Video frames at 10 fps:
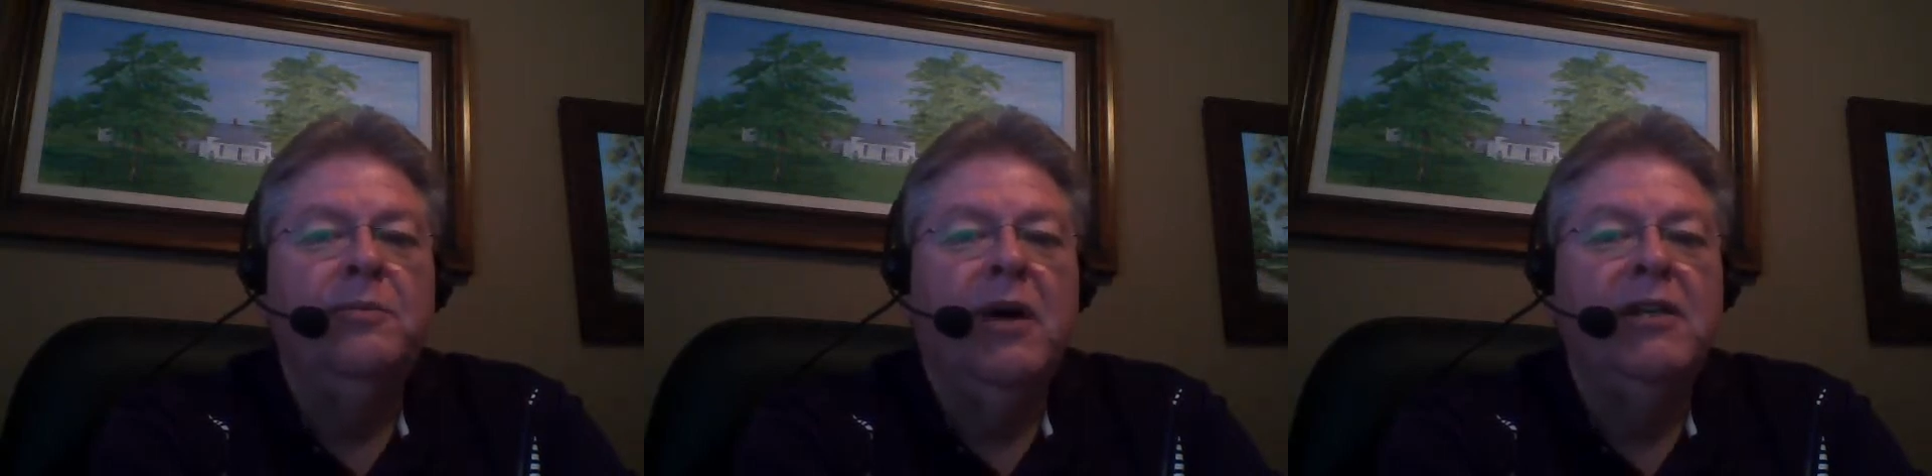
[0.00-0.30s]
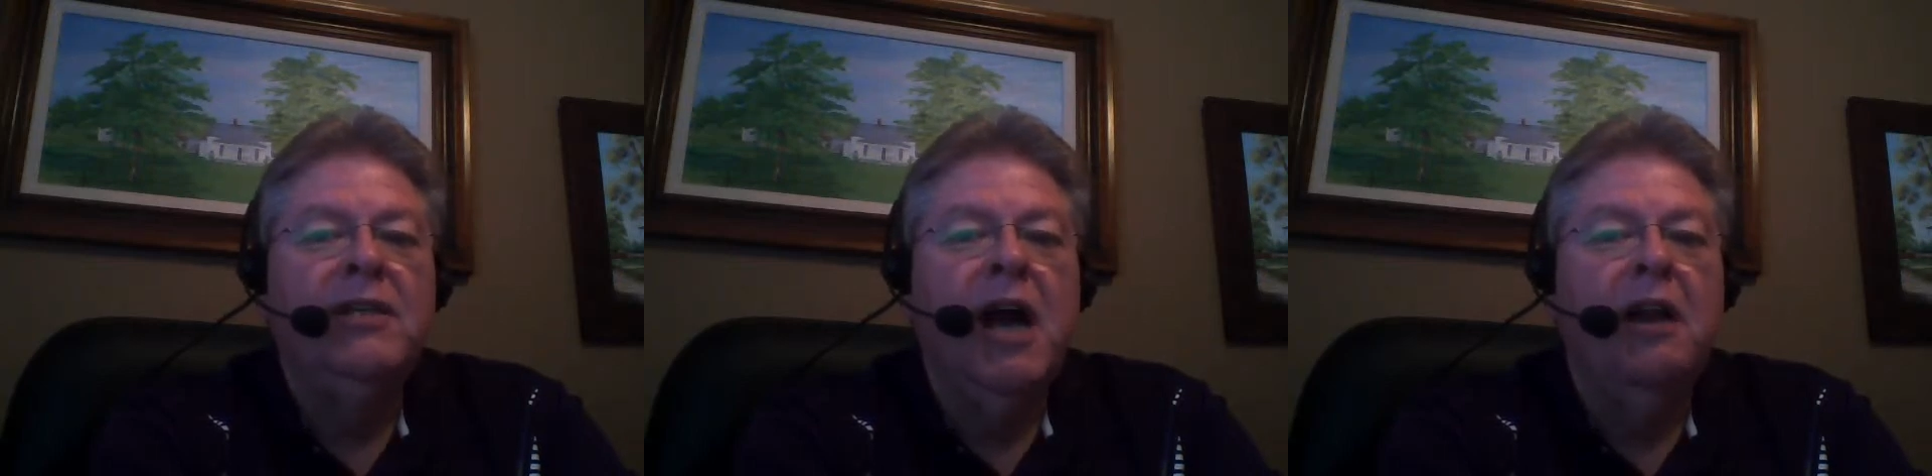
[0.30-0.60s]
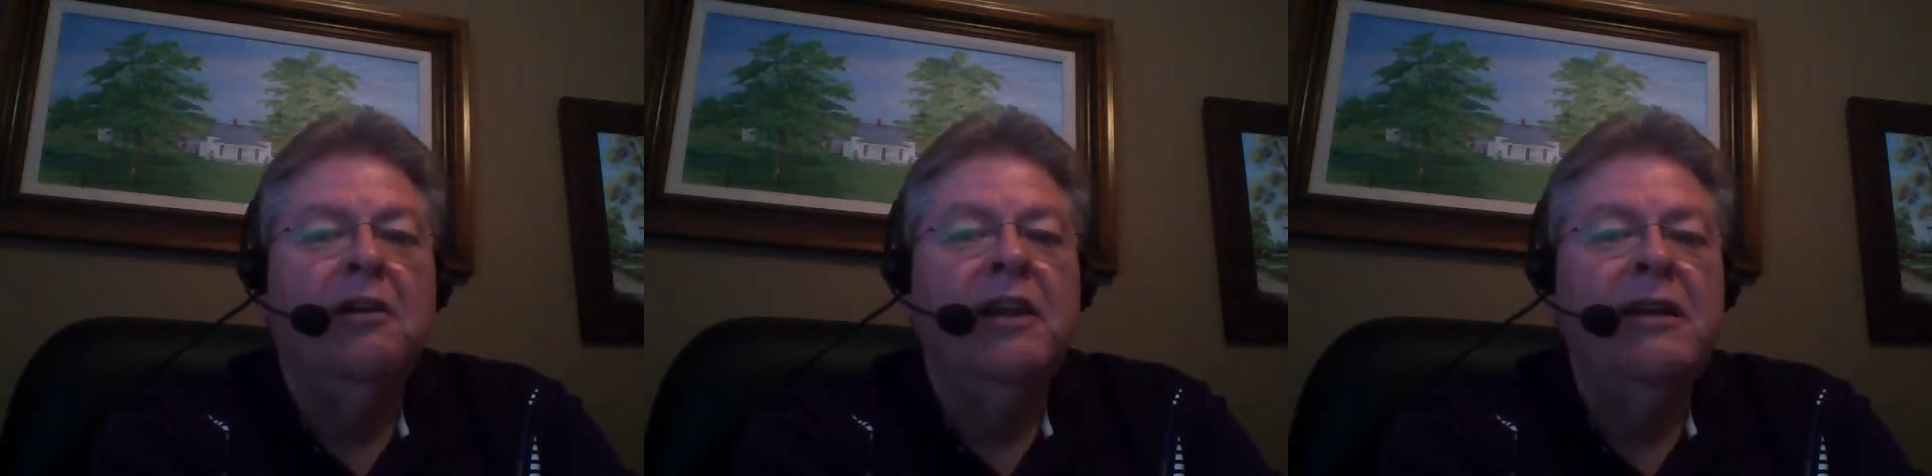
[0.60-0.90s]
upon
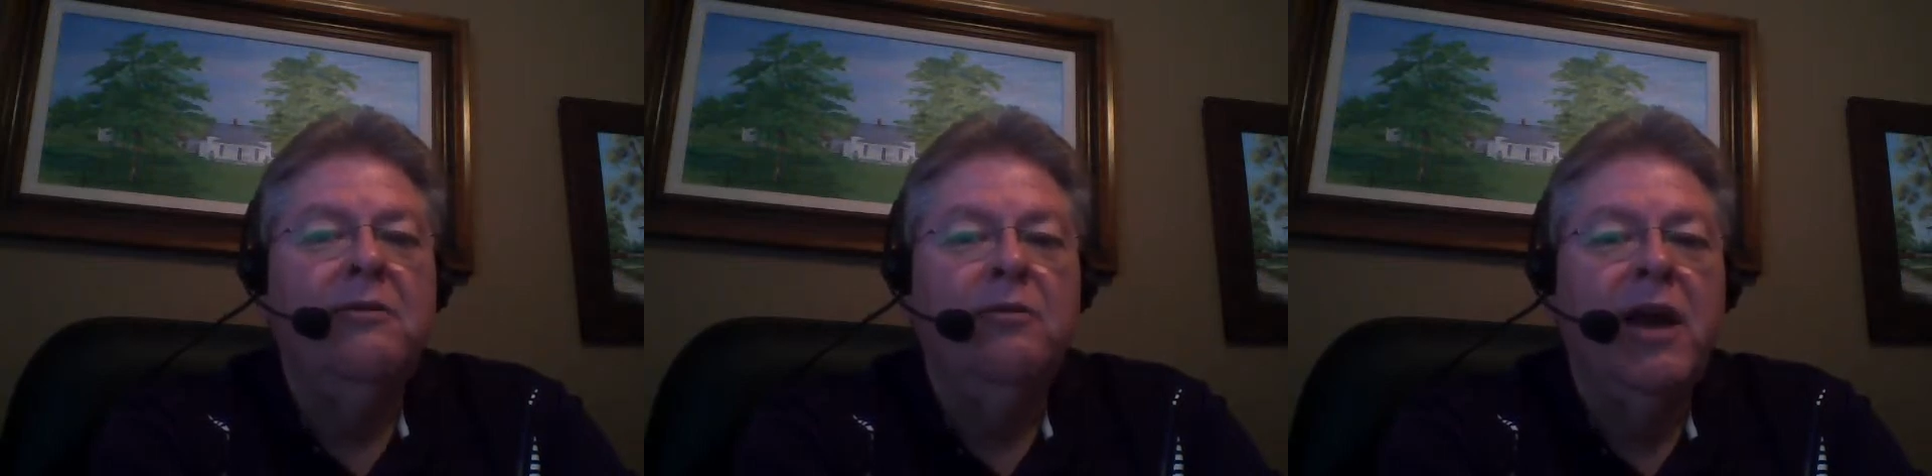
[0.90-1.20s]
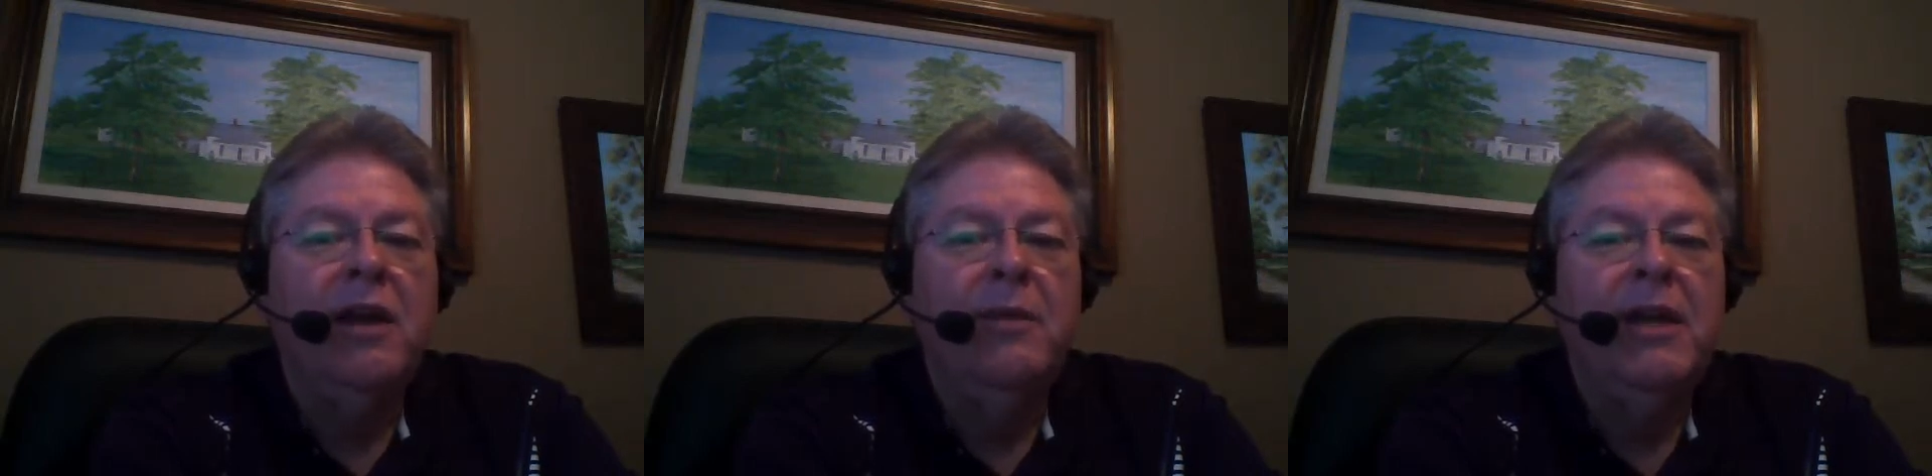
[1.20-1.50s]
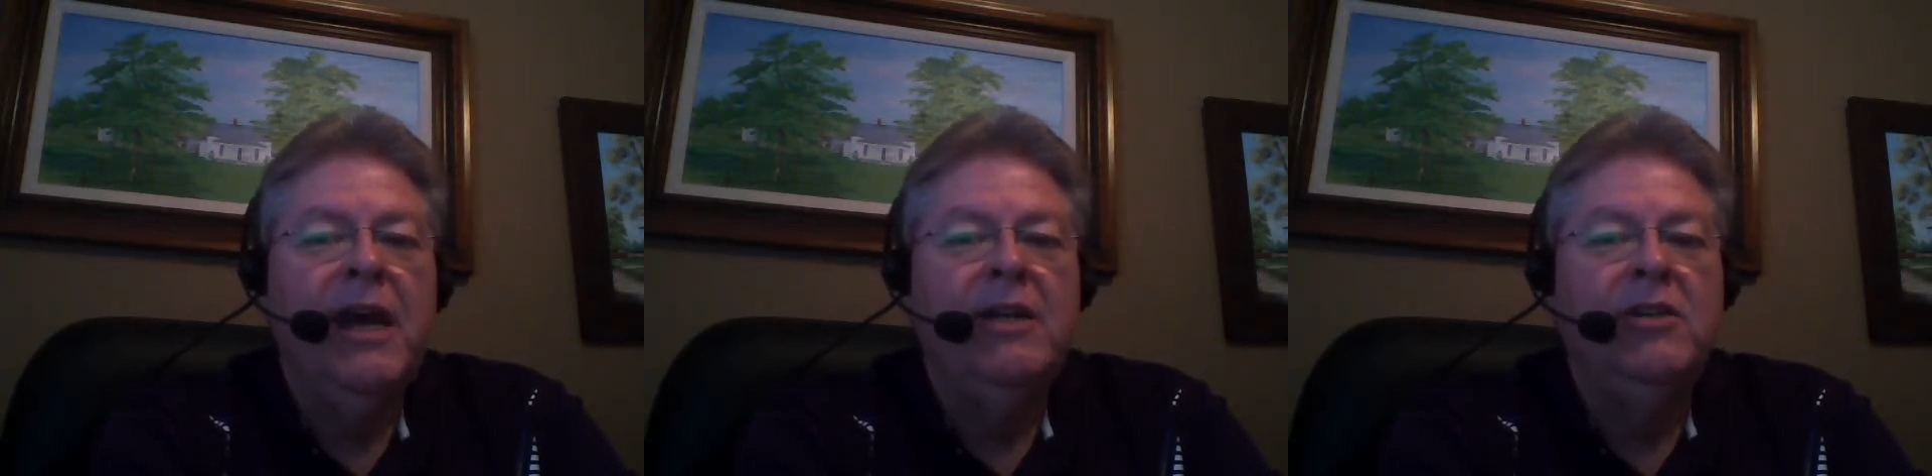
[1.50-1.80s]
scholarly
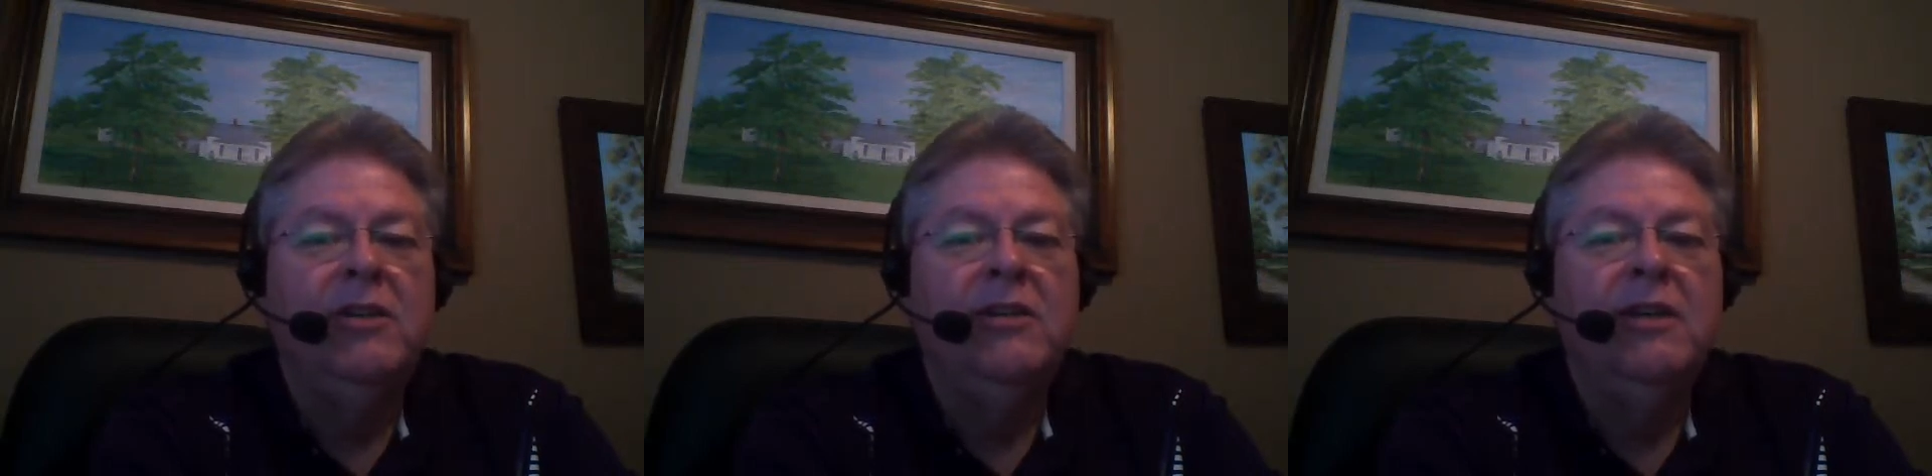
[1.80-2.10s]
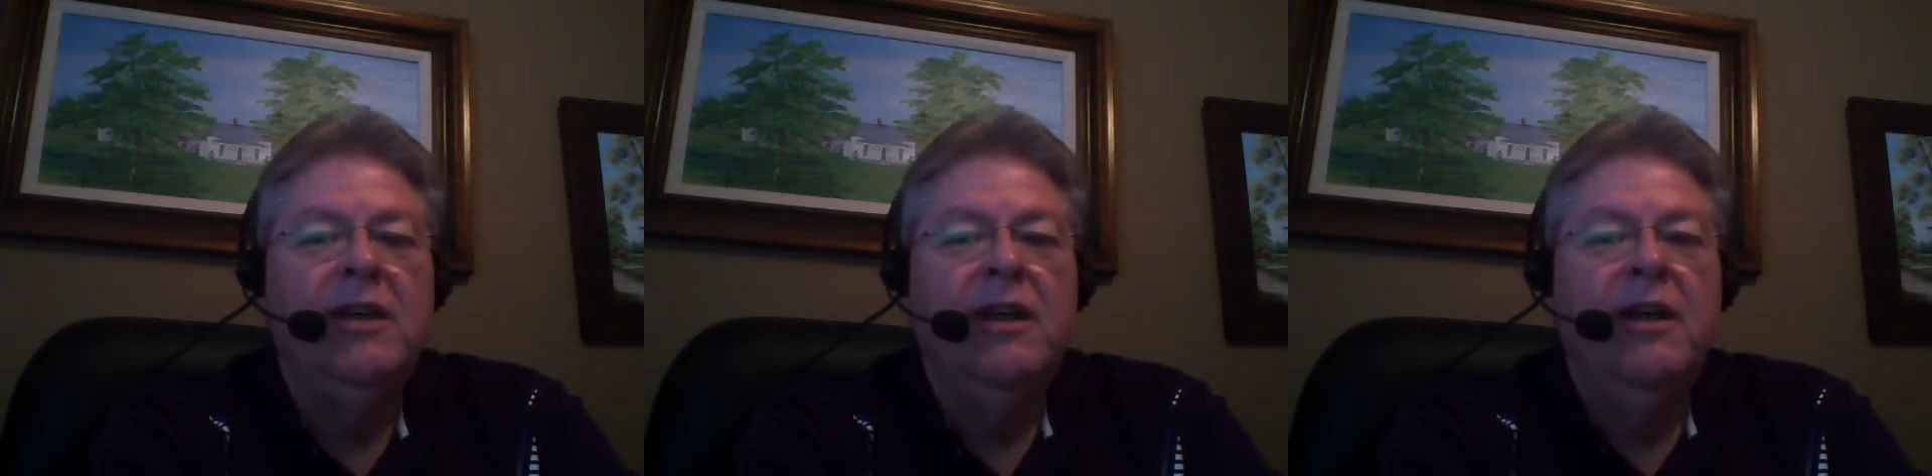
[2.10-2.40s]
recommendations.